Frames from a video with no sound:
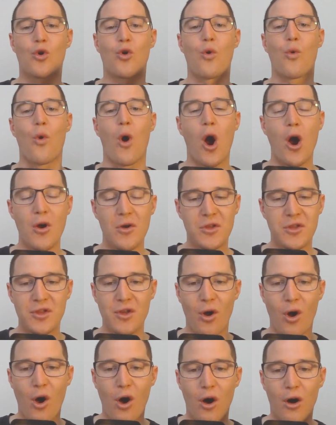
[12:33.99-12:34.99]

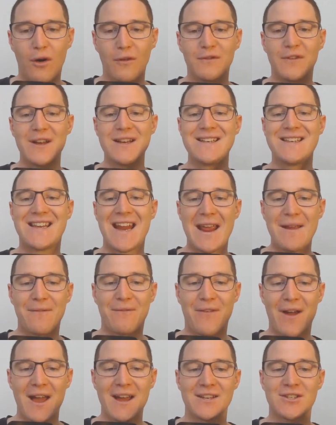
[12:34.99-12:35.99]
growth of
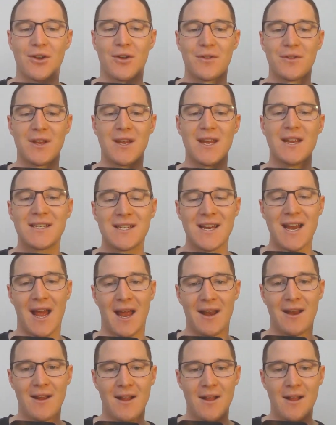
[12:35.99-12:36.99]
deepfakes on the
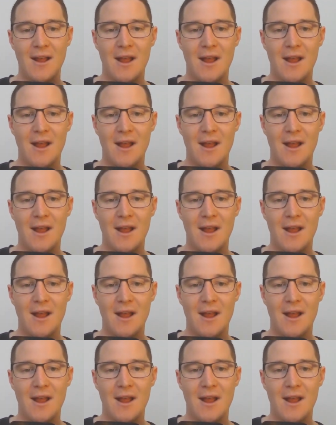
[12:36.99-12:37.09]
internet.